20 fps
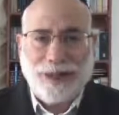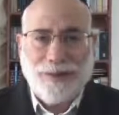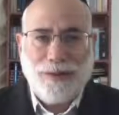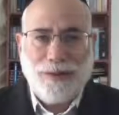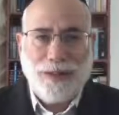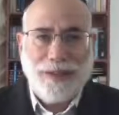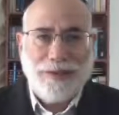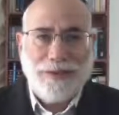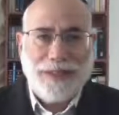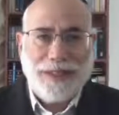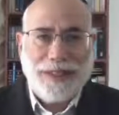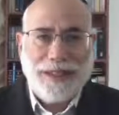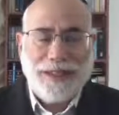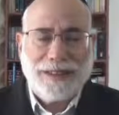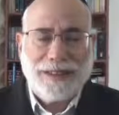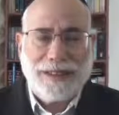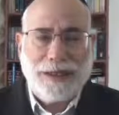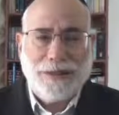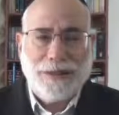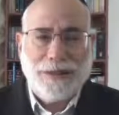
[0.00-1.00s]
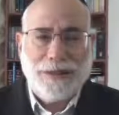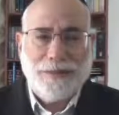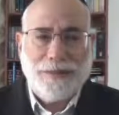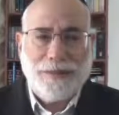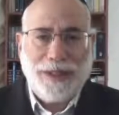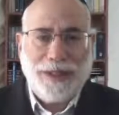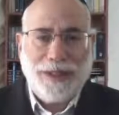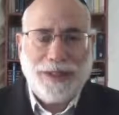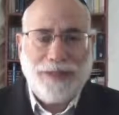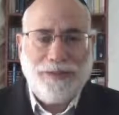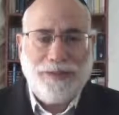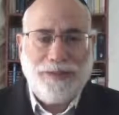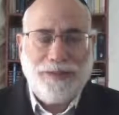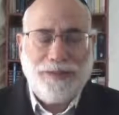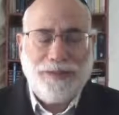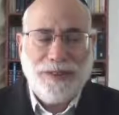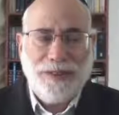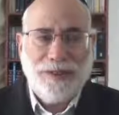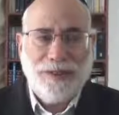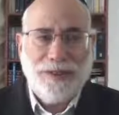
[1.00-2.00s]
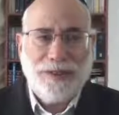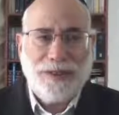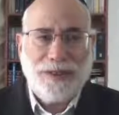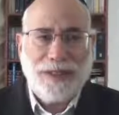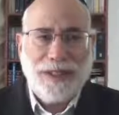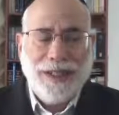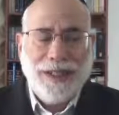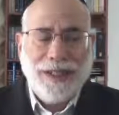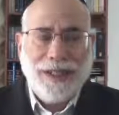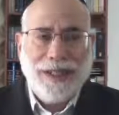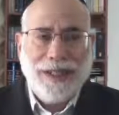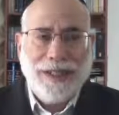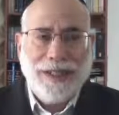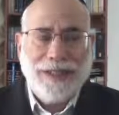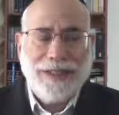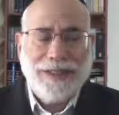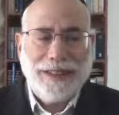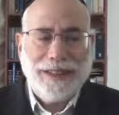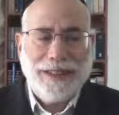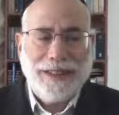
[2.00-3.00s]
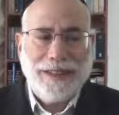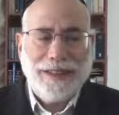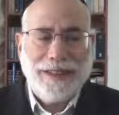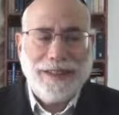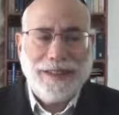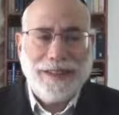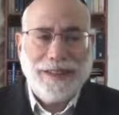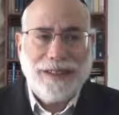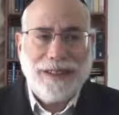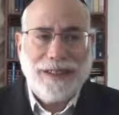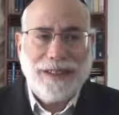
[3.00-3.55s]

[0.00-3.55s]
were of things that would be confused and in